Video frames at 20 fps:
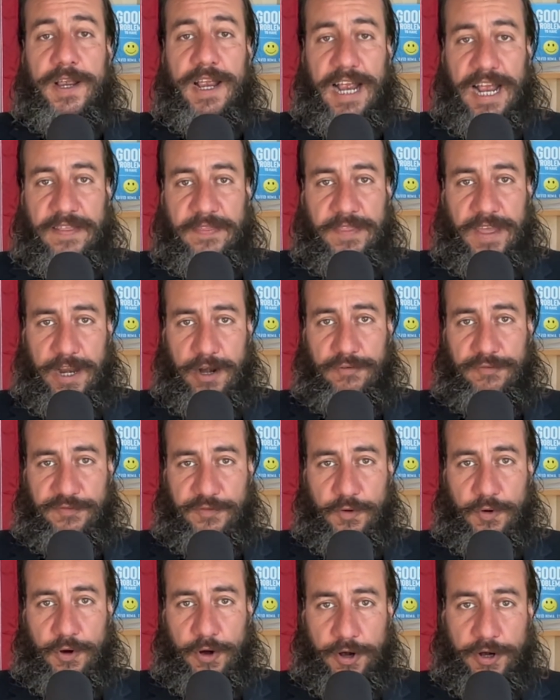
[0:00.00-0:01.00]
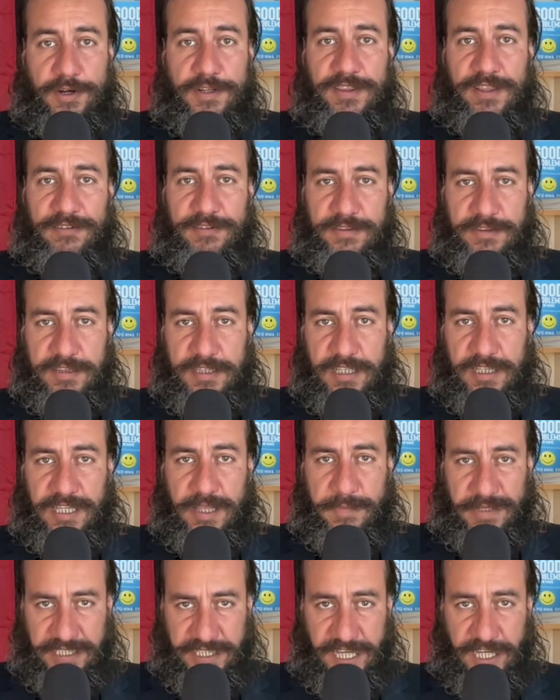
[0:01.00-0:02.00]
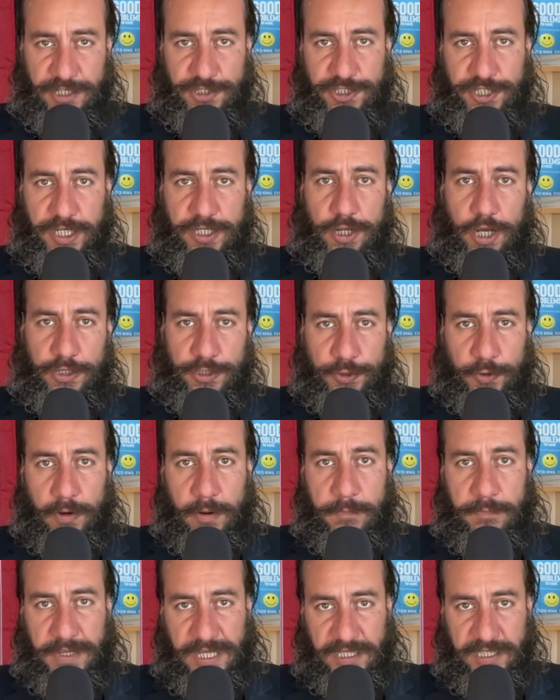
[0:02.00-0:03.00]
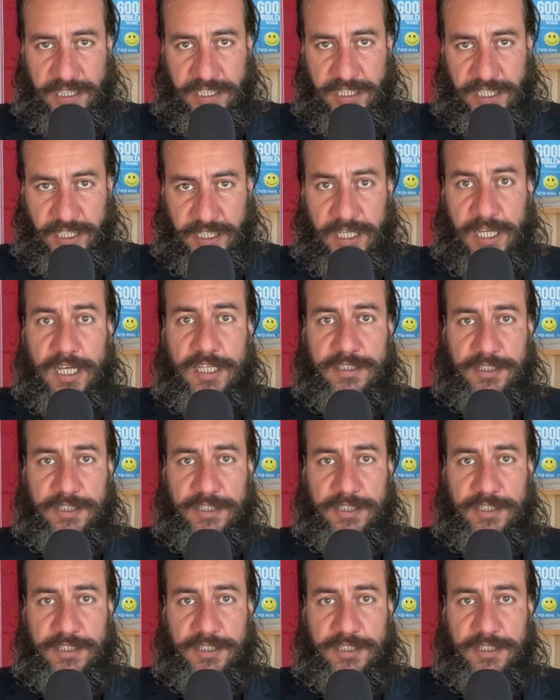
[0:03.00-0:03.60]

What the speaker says: And therefore, the limitation on your ability